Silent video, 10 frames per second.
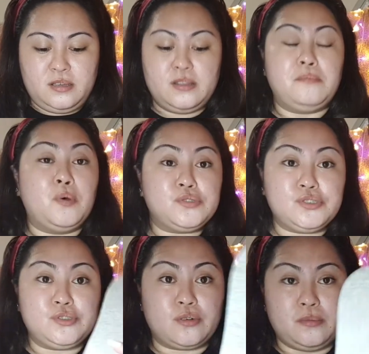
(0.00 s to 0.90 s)
the most
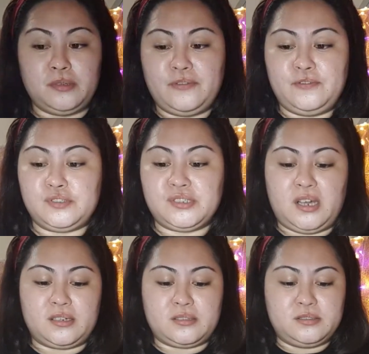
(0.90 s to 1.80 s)
durable foot
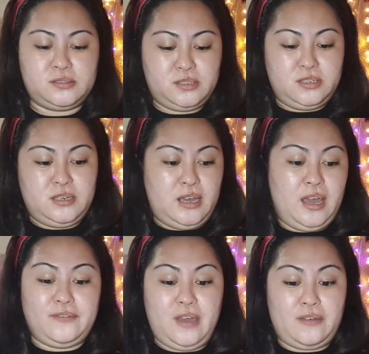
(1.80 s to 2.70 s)
sock
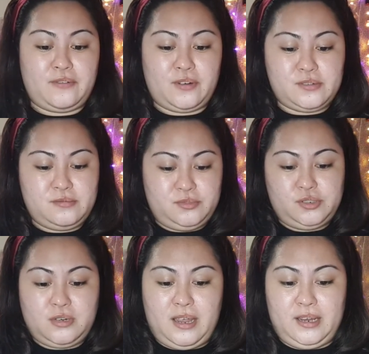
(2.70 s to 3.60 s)
I've ever
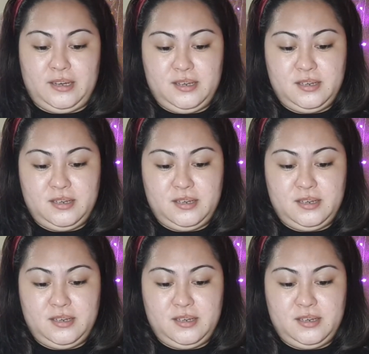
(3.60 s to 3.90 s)
tried.